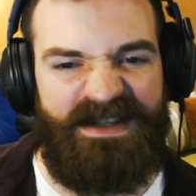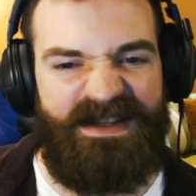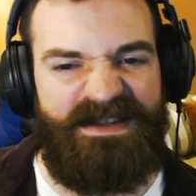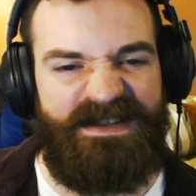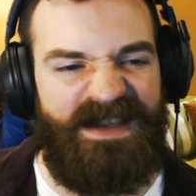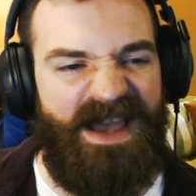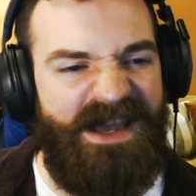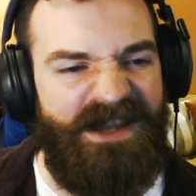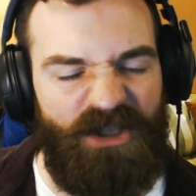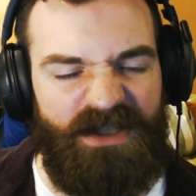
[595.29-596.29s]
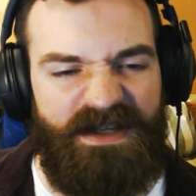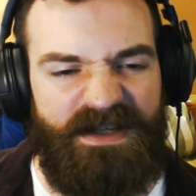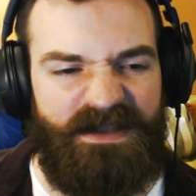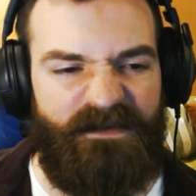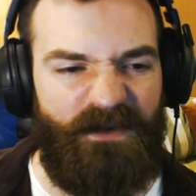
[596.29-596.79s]
is
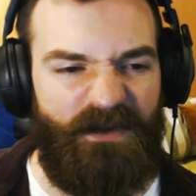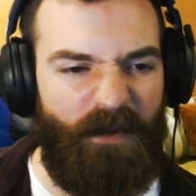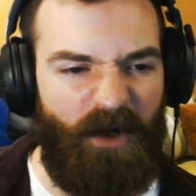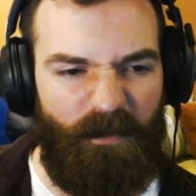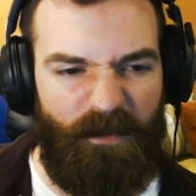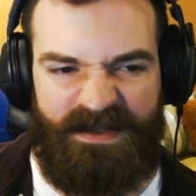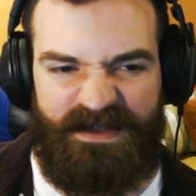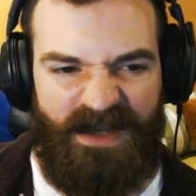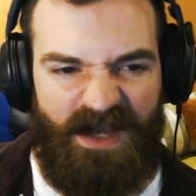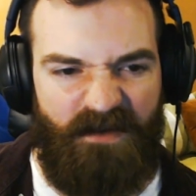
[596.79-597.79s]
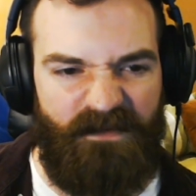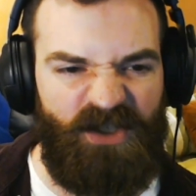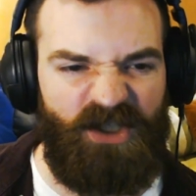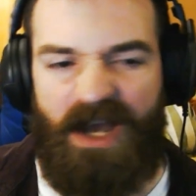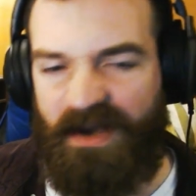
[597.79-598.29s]
edginess for the purpose of
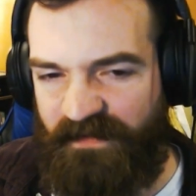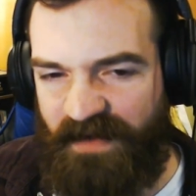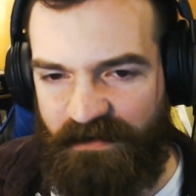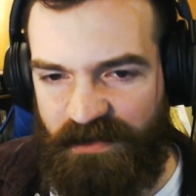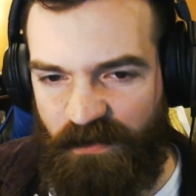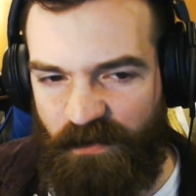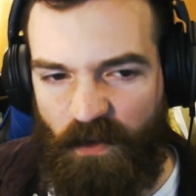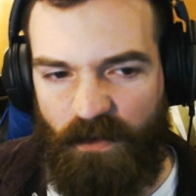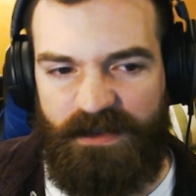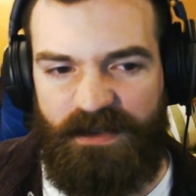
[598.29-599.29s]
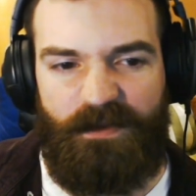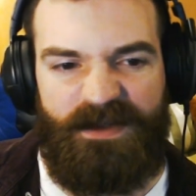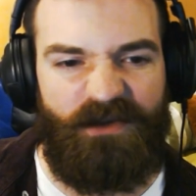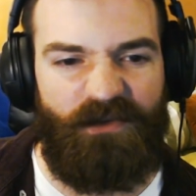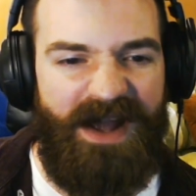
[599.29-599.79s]
shock value or to
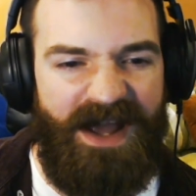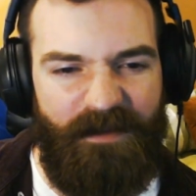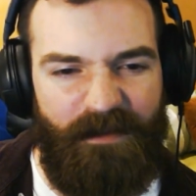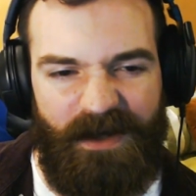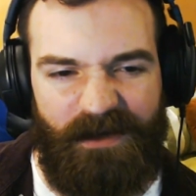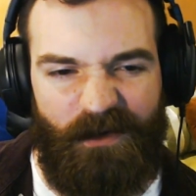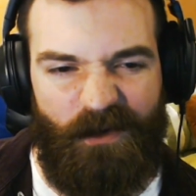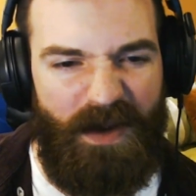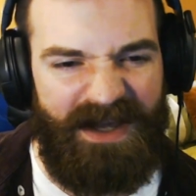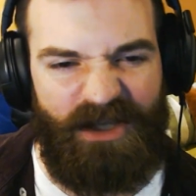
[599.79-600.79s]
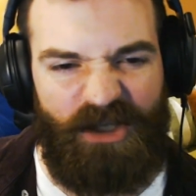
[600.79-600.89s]
ascribe a quick,